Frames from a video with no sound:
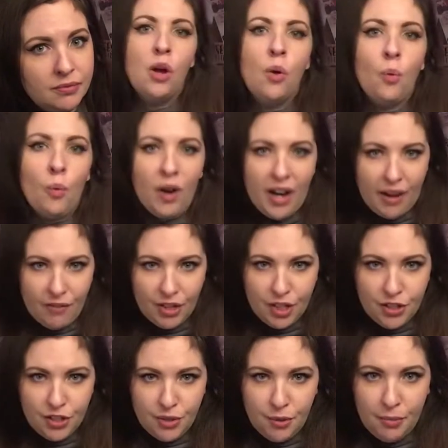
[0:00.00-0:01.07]
Whatever you
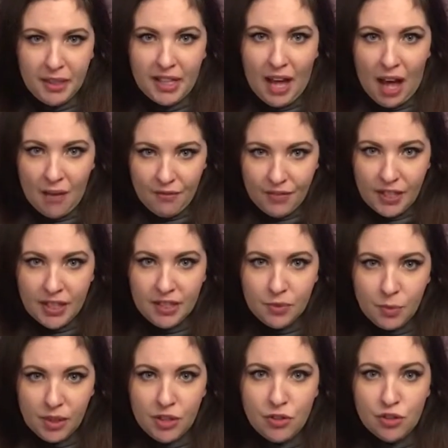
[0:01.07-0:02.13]
do, be confident
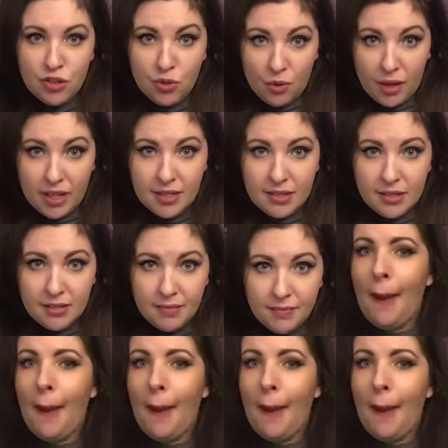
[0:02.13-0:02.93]
with your choice.